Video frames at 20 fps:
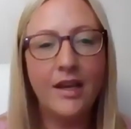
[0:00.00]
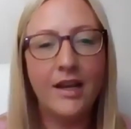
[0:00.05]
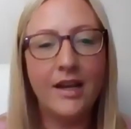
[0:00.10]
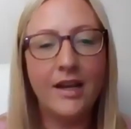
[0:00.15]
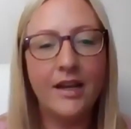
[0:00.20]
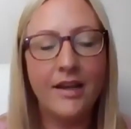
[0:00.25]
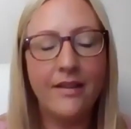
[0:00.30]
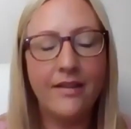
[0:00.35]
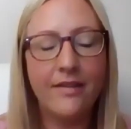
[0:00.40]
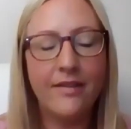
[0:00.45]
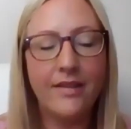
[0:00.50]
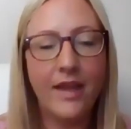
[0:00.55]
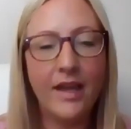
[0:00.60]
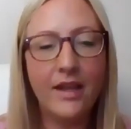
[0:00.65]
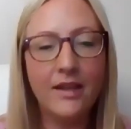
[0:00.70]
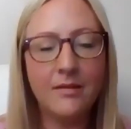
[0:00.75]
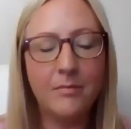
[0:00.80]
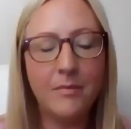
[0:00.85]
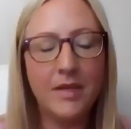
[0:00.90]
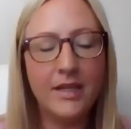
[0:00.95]

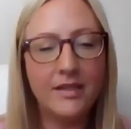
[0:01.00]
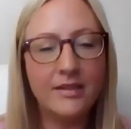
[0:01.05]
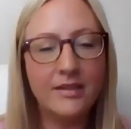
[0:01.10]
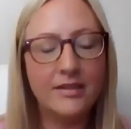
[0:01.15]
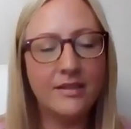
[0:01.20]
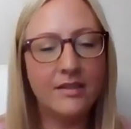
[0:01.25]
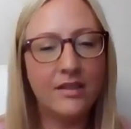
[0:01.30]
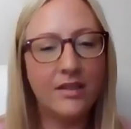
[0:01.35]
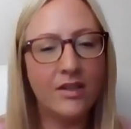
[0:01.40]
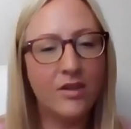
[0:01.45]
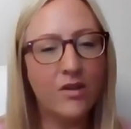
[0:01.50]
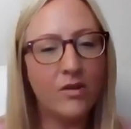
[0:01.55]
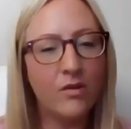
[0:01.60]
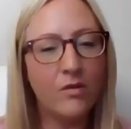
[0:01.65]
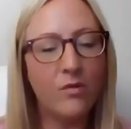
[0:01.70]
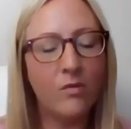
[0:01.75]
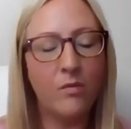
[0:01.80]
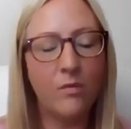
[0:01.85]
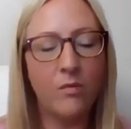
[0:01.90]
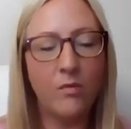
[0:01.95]
that means,
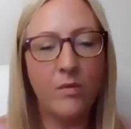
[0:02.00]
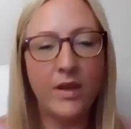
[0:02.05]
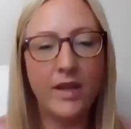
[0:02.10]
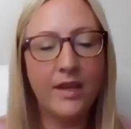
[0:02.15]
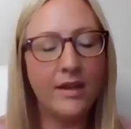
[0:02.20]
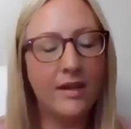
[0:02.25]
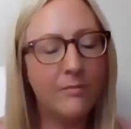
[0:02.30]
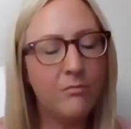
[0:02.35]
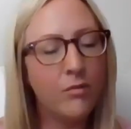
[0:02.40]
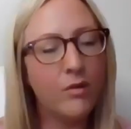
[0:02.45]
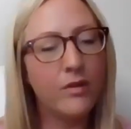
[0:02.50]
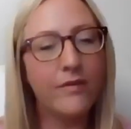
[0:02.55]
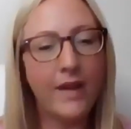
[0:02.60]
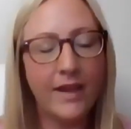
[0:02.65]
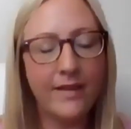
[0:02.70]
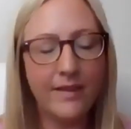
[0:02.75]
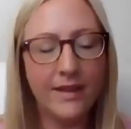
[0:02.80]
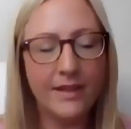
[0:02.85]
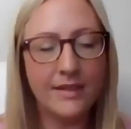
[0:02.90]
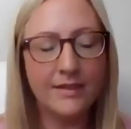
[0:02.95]
we can
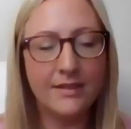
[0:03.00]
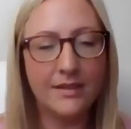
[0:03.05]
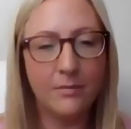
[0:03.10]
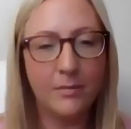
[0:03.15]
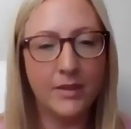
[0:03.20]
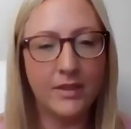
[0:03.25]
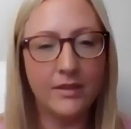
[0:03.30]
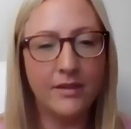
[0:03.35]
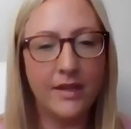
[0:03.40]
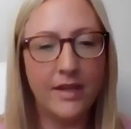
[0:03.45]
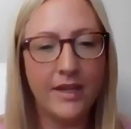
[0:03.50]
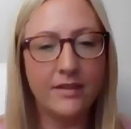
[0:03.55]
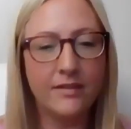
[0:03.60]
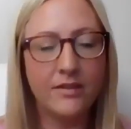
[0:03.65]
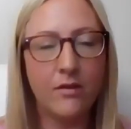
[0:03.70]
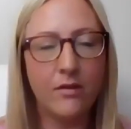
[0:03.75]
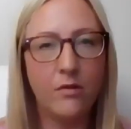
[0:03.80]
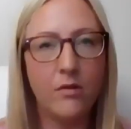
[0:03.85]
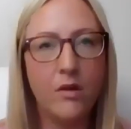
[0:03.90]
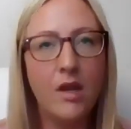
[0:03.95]
provide that stability.
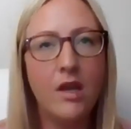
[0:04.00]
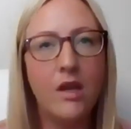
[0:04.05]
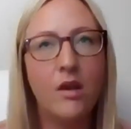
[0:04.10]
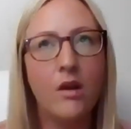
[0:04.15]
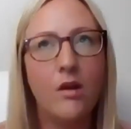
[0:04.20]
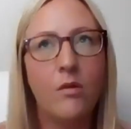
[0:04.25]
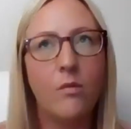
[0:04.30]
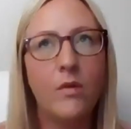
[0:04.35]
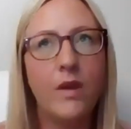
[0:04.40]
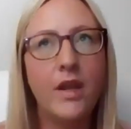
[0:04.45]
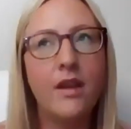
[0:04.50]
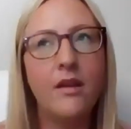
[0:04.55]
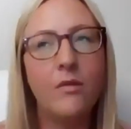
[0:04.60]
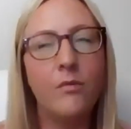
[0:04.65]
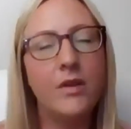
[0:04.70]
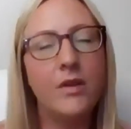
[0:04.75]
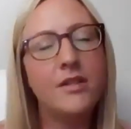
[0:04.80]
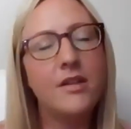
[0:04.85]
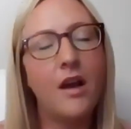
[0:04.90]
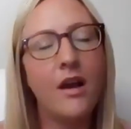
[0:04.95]
So we
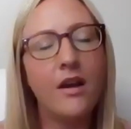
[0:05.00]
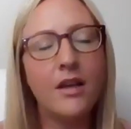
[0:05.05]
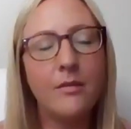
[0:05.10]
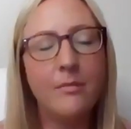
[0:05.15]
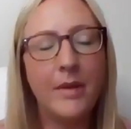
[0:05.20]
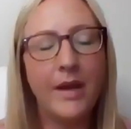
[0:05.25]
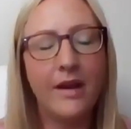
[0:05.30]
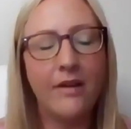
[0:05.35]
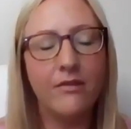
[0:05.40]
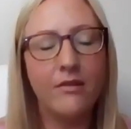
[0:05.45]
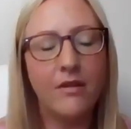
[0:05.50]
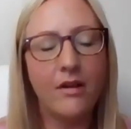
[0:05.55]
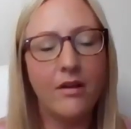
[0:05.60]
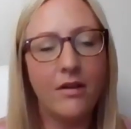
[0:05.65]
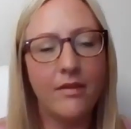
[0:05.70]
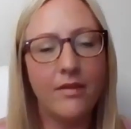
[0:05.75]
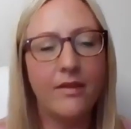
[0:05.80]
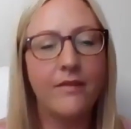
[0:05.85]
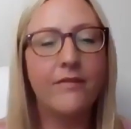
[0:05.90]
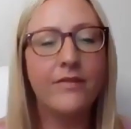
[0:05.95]
talk about
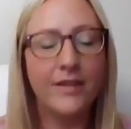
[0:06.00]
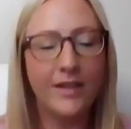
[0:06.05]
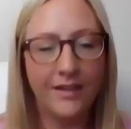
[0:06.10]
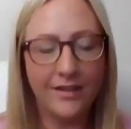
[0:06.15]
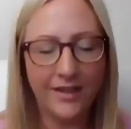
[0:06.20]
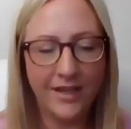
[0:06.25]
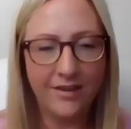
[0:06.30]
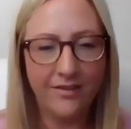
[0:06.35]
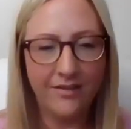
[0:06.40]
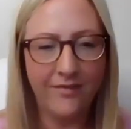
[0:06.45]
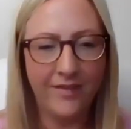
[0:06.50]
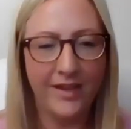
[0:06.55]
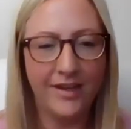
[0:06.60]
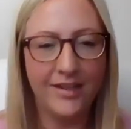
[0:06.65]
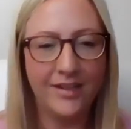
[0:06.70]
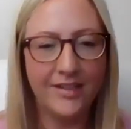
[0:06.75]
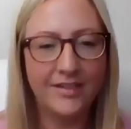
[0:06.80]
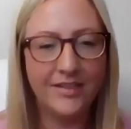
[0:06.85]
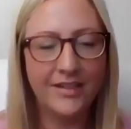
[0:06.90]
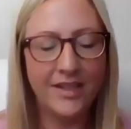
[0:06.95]
the Fidelity
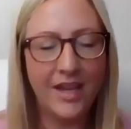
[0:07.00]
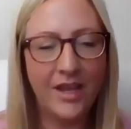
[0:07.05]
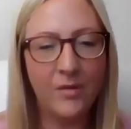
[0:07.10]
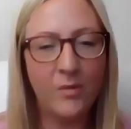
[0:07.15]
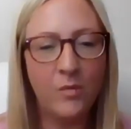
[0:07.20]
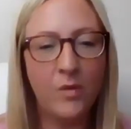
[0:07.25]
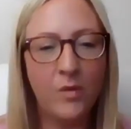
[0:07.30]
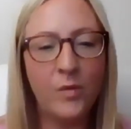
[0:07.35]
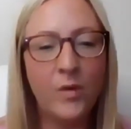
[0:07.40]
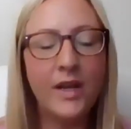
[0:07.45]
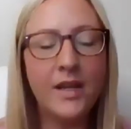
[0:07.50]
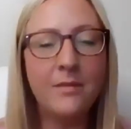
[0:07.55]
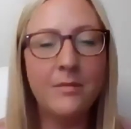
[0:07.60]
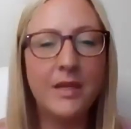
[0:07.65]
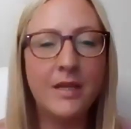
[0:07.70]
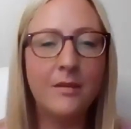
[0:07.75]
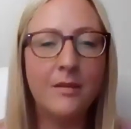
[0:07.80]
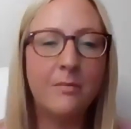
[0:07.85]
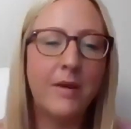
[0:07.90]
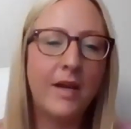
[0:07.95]
Advantage. And what I
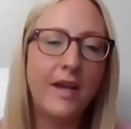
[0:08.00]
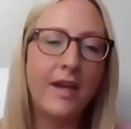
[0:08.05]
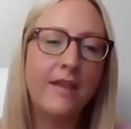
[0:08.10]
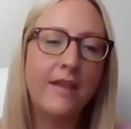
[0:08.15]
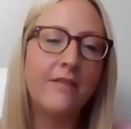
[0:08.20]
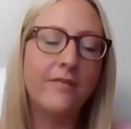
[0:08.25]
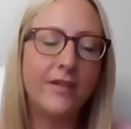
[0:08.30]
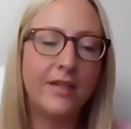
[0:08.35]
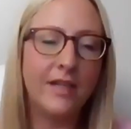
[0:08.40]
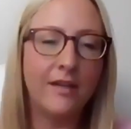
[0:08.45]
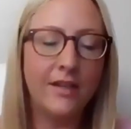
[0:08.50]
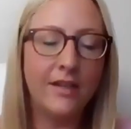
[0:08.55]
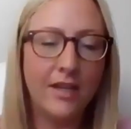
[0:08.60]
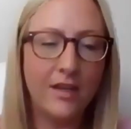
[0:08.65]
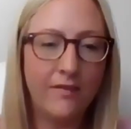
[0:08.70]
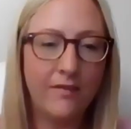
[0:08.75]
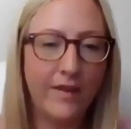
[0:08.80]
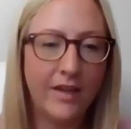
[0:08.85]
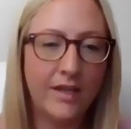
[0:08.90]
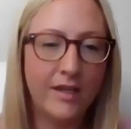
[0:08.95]
mean by the Fidelity
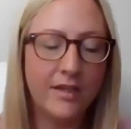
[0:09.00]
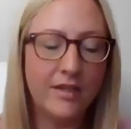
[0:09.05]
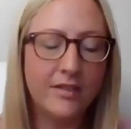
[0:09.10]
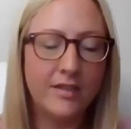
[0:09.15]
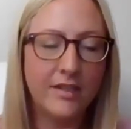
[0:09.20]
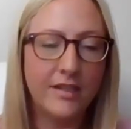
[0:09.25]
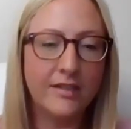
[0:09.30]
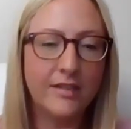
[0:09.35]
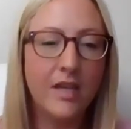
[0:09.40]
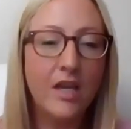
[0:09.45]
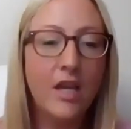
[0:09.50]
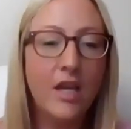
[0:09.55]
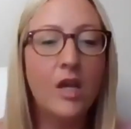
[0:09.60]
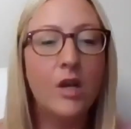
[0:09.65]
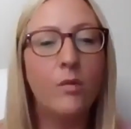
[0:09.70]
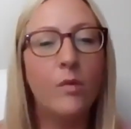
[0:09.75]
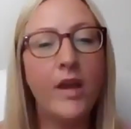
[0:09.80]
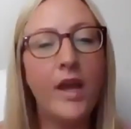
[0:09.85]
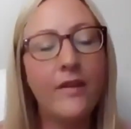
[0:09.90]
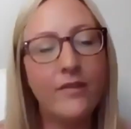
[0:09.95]
Advantage is
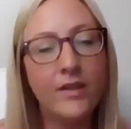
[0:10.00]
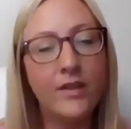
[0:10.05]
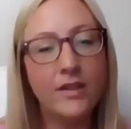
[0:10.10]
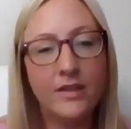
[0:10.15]
we have a